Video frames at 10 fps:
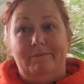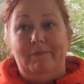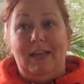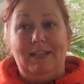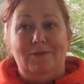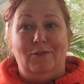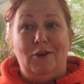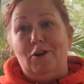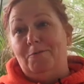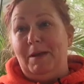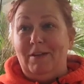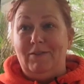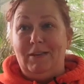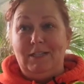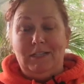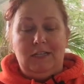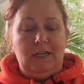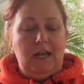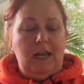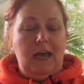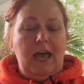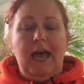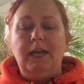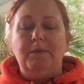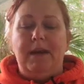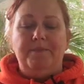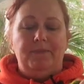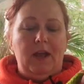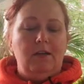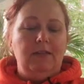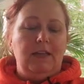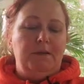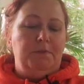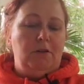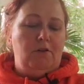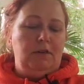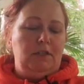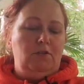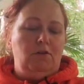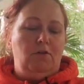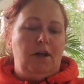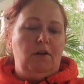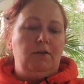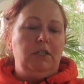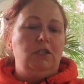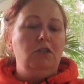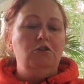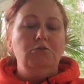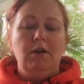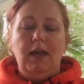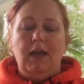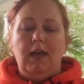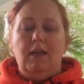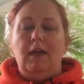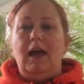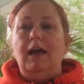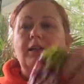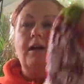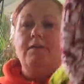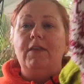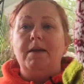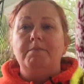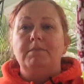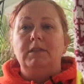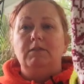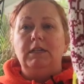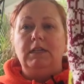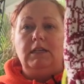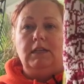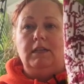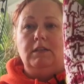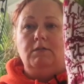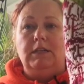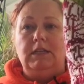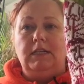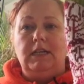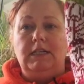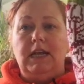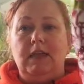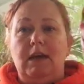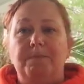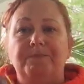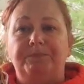That's for your benefit. Anyway, I'll link it below, as you know I always do. I love them. Sarita's going to take them.